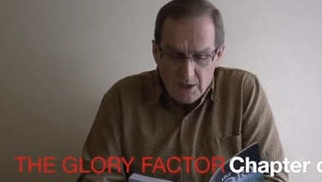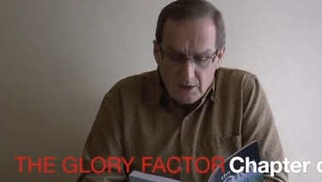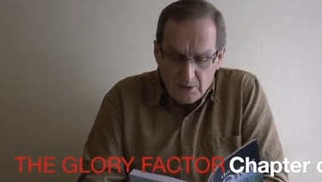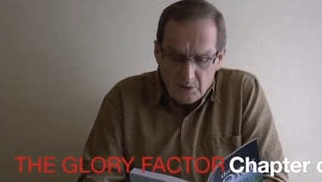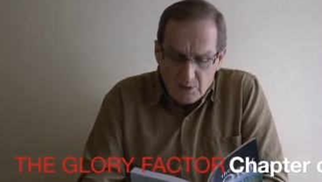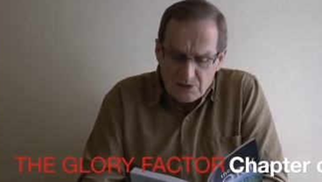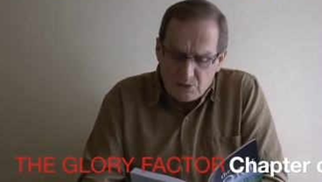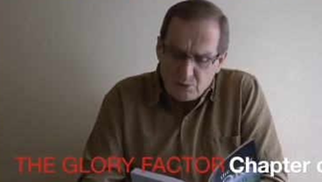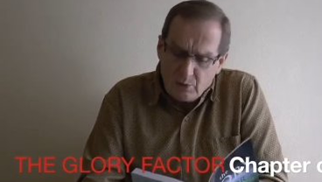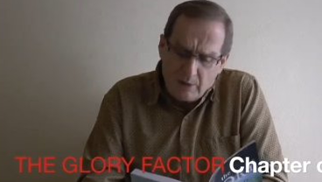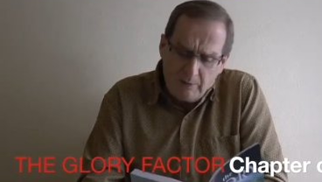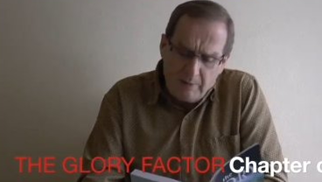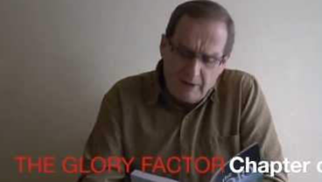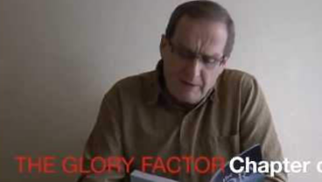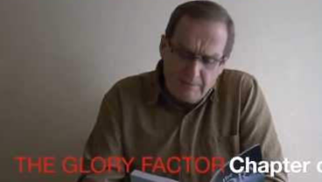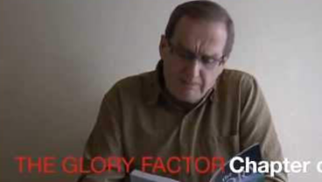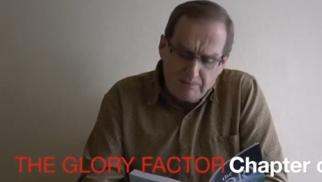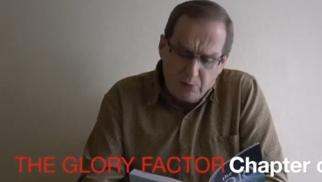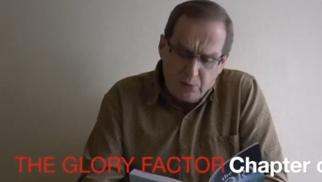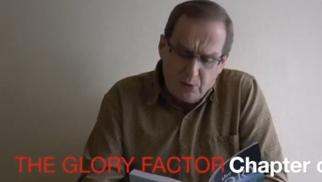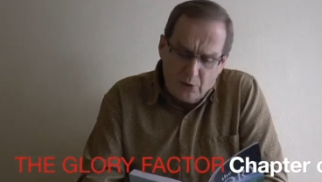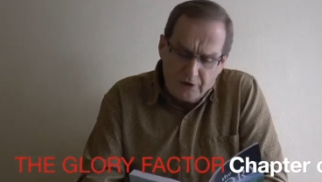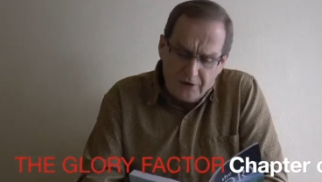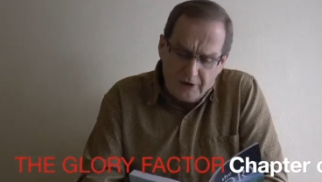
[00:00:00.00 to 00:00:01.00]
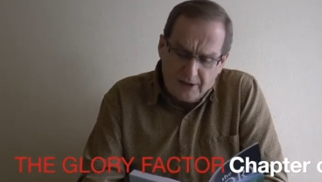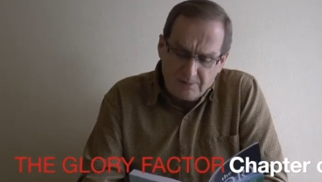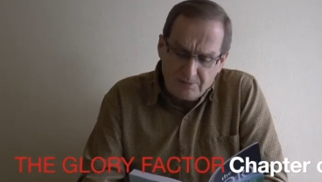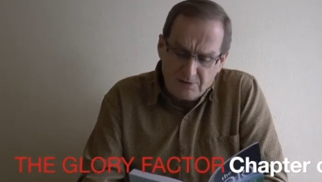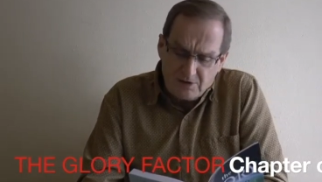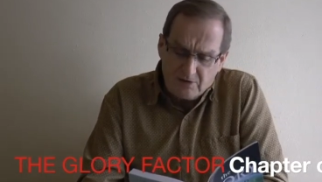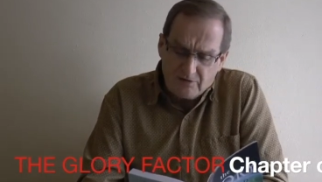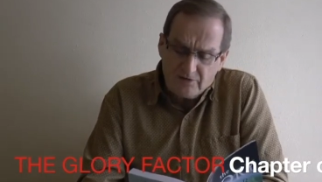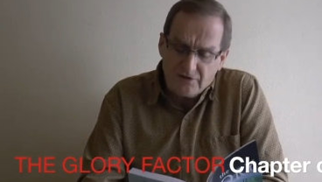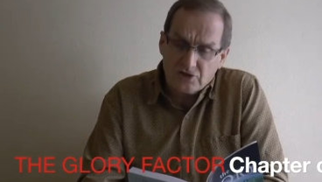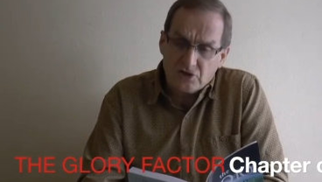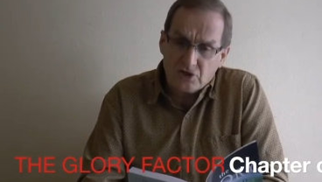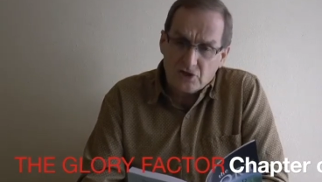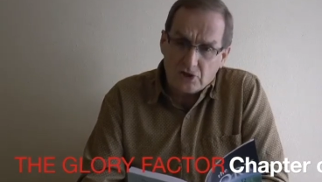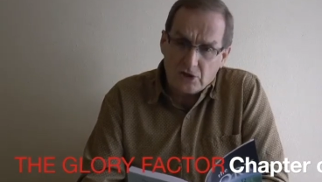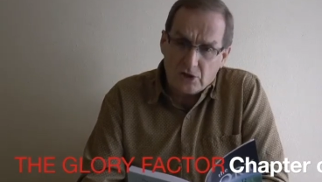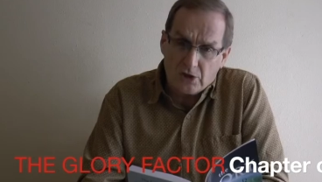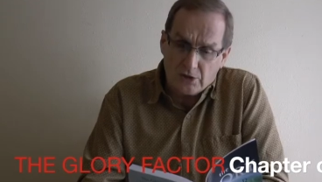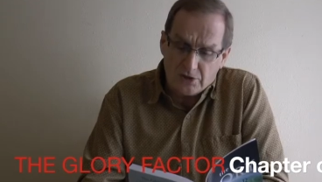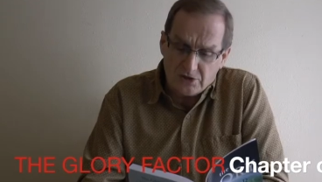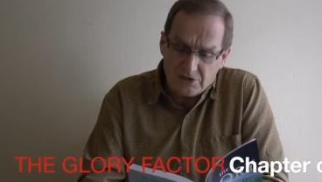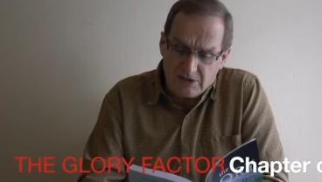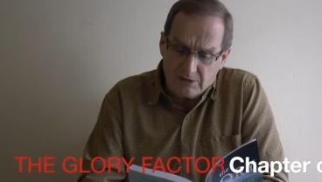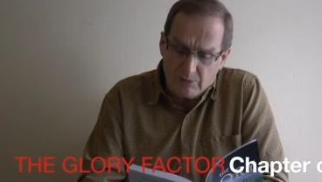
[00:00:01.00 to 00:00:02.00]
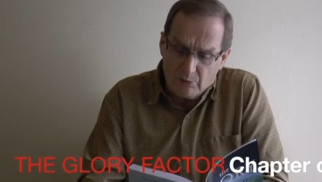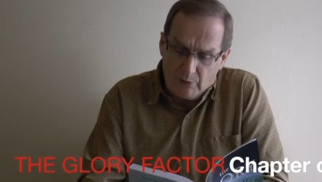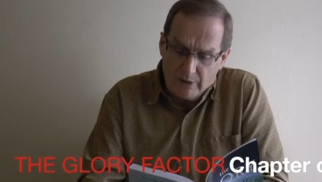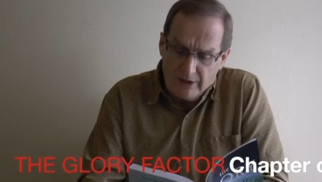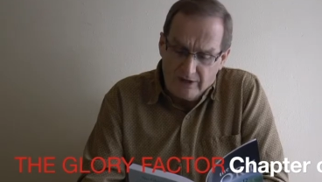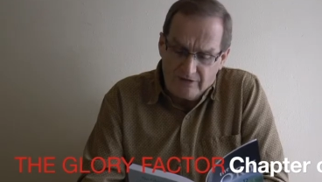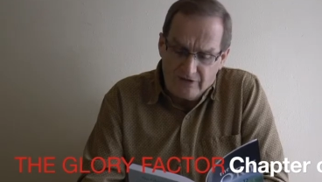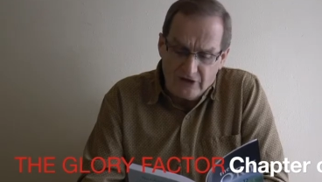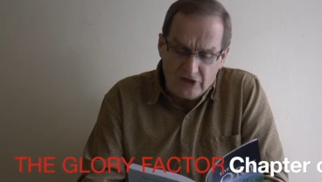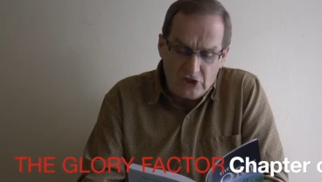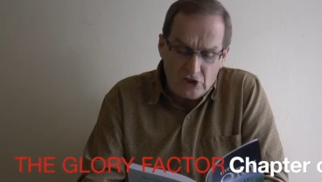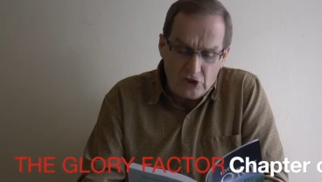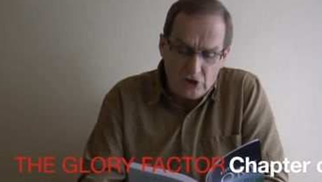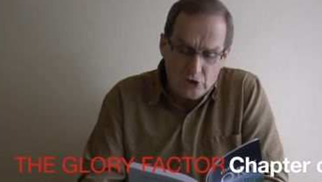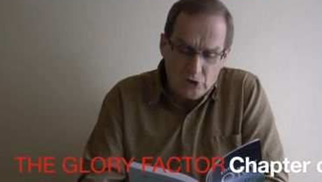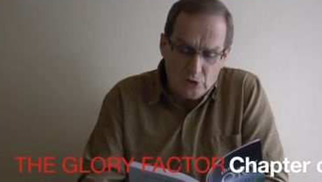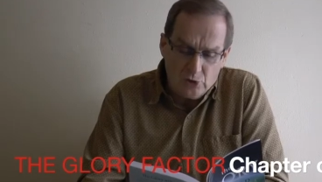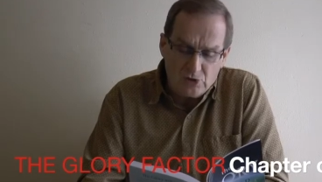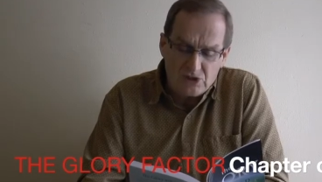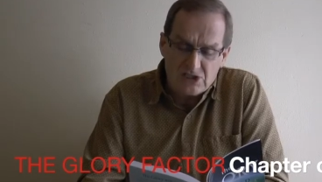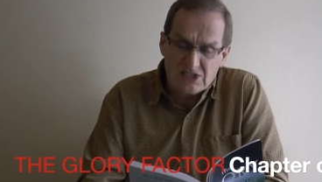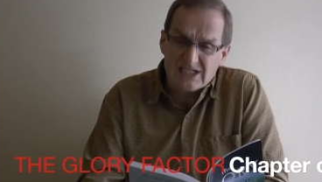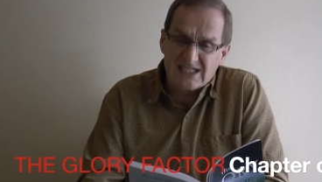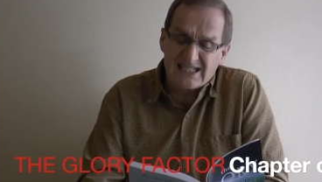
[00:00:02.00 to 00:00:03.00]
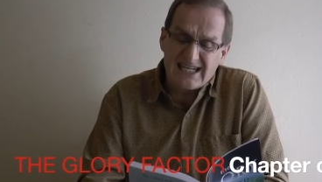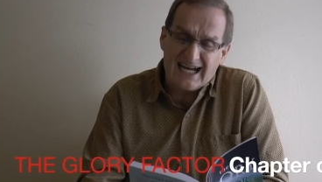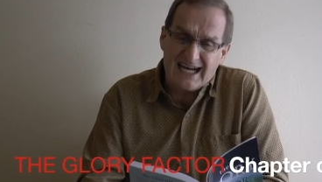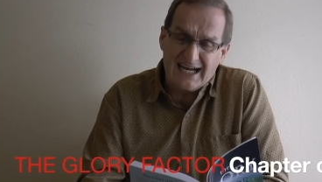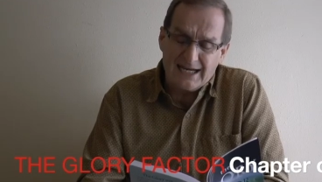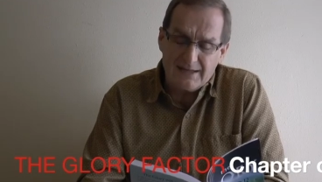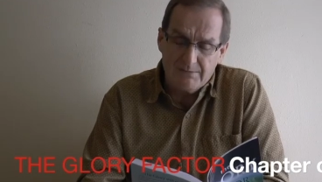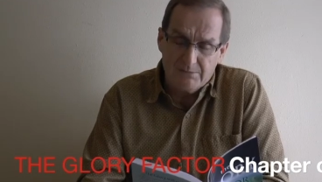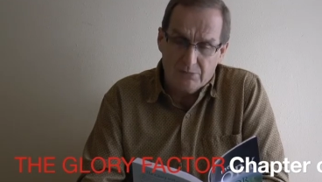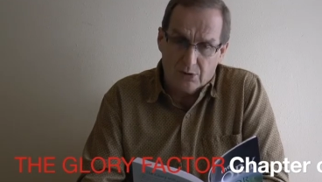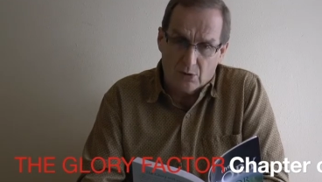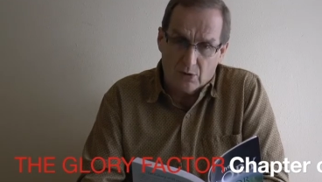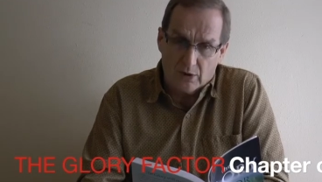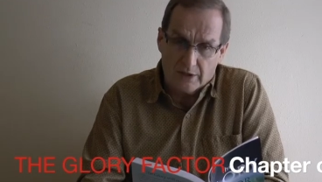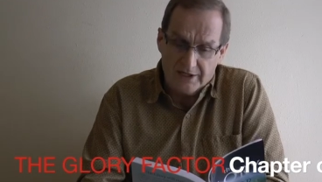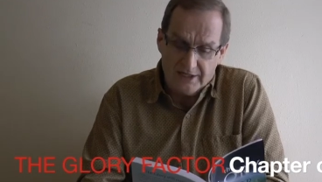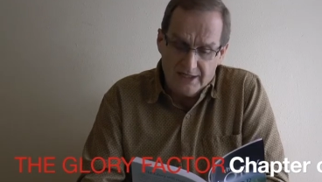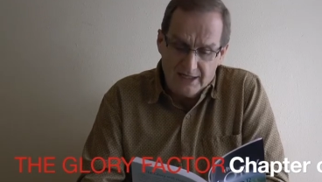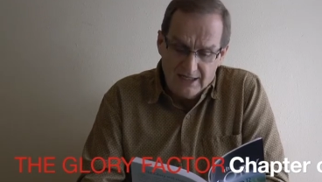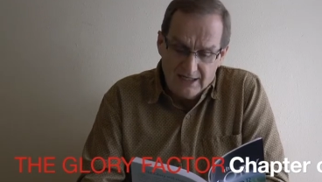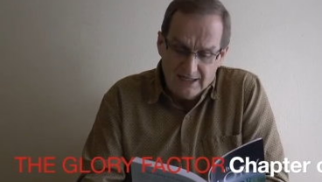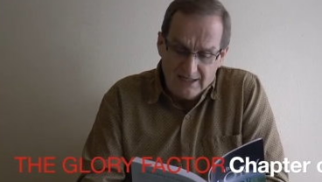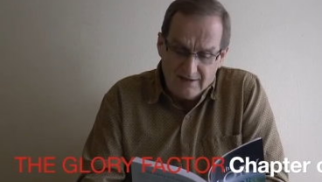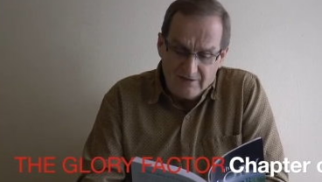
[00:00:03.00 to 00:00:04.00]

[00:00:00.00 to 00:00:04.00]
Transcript: was when we pulled up to the church and read the huge signboard